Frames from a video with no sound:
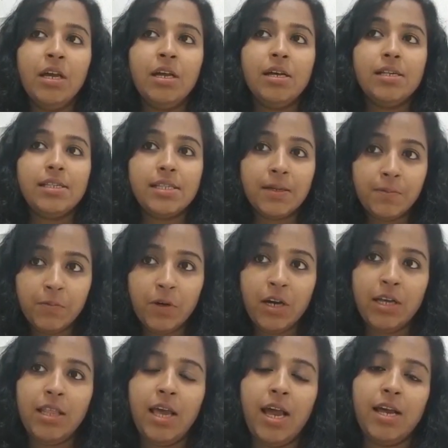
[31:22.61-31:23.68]

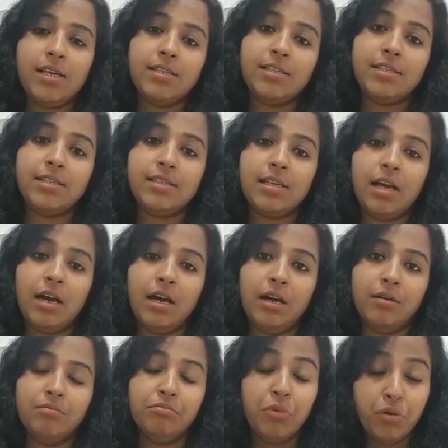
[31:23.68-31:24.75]
Samvaad has
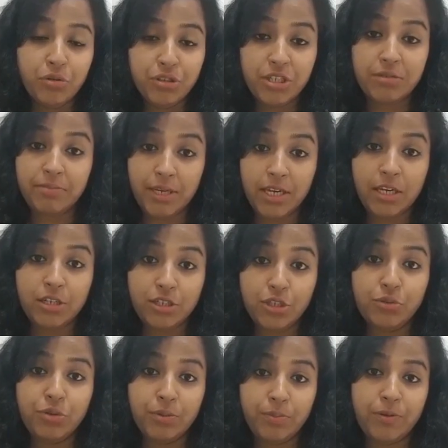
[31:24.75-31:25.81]
molded me
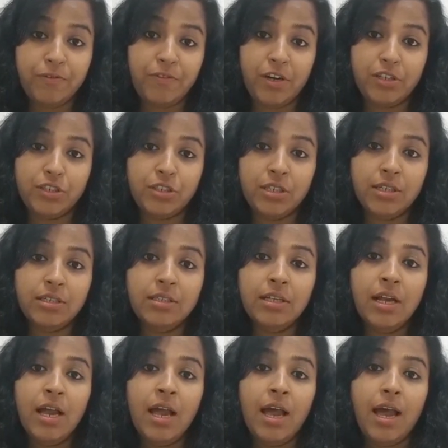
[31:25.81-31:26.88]
into a professional
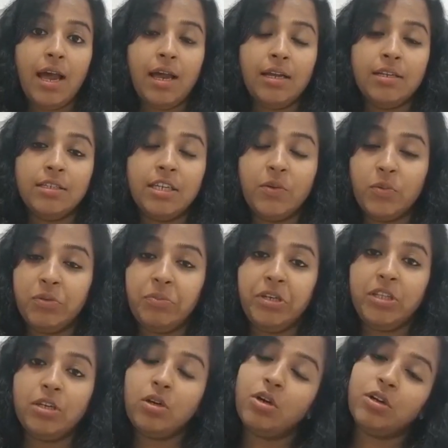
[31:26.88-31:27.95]
and given me
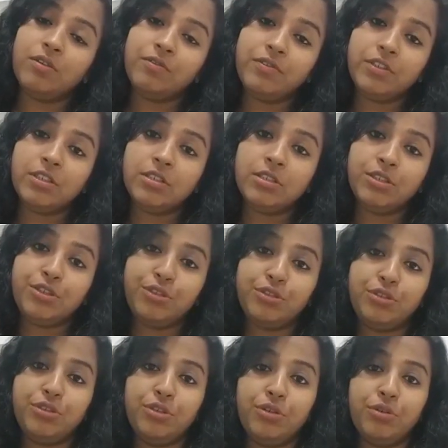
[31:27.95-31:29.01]
the confidence
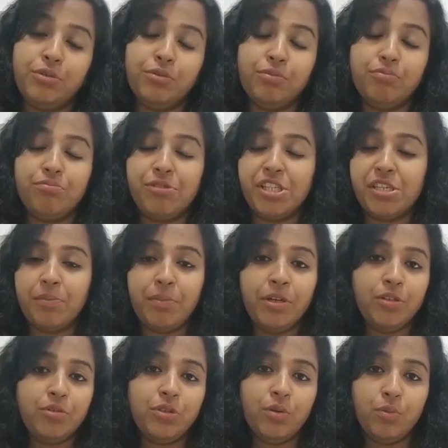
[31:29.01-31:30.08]
to step
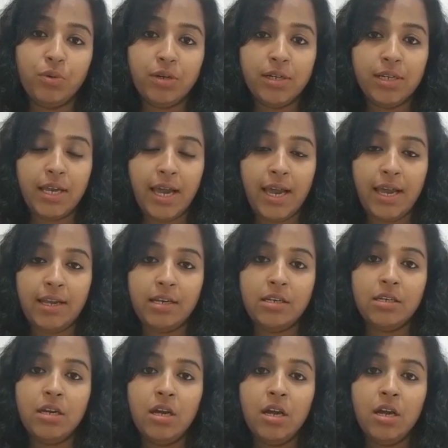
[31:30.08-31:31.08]
into the world and